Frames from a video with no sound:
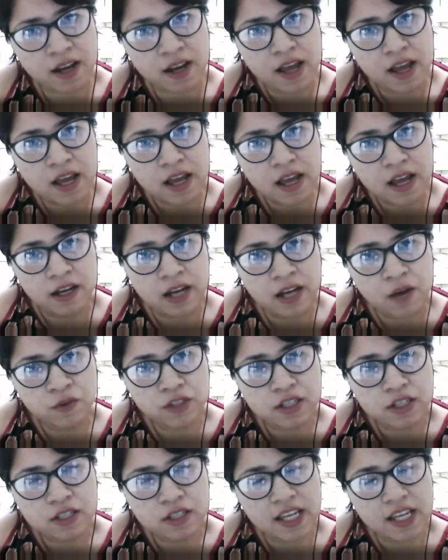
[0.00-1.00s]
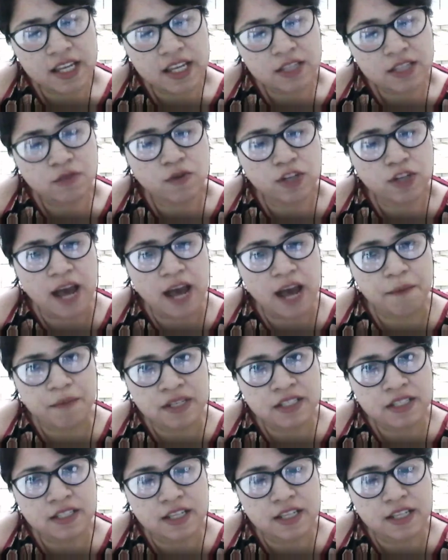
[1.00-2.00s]
Now, in this case, what happens
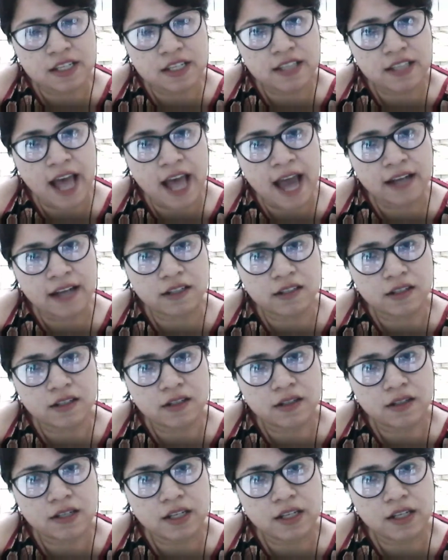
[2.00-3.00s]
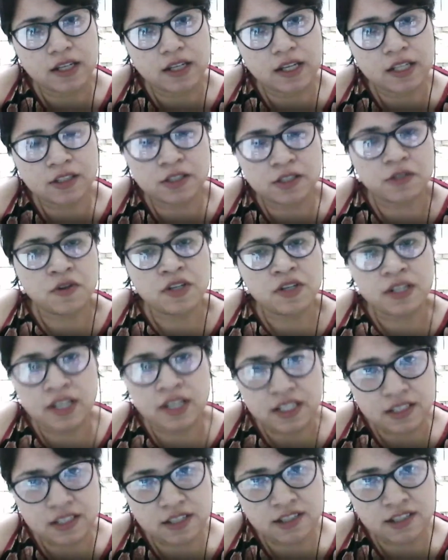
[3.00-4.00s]
is that it's not
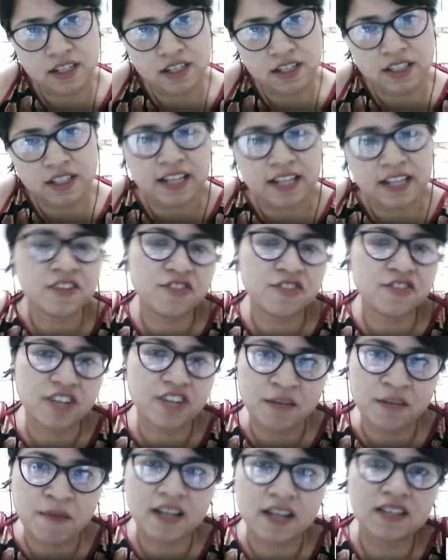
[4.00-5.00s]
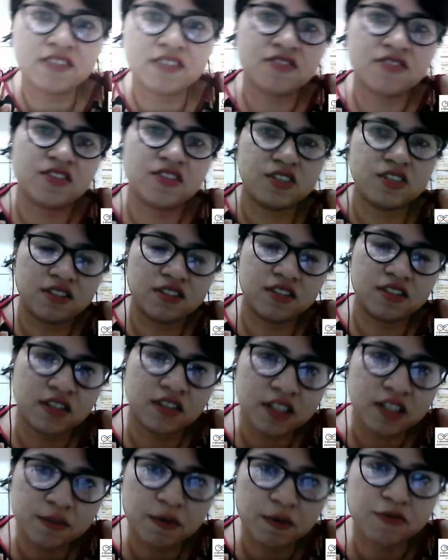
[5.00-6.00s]
necessary that a trademark is registered
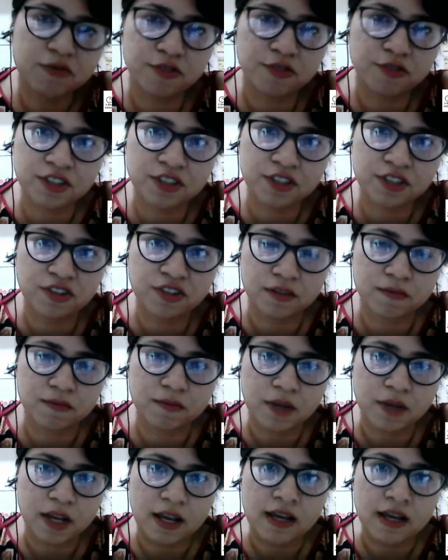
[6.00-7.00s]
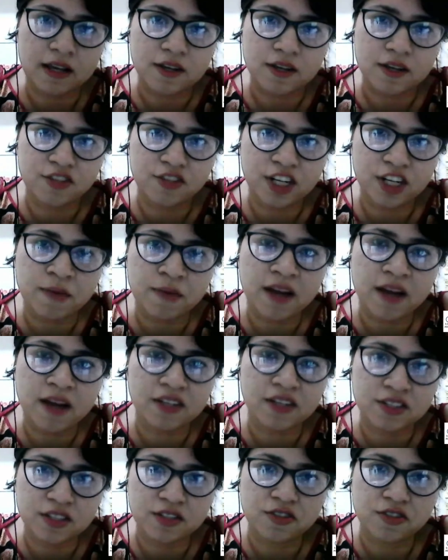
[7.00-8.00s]
before the trademark
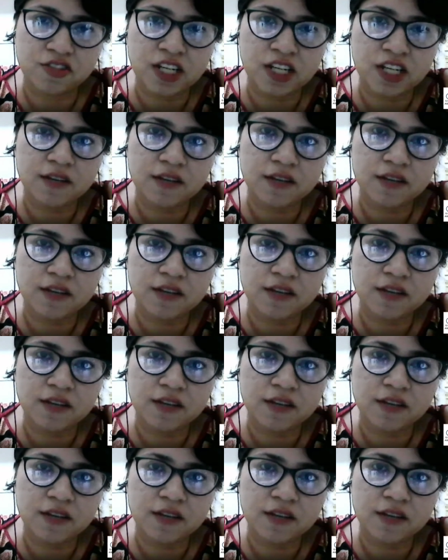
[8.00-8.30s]
registry.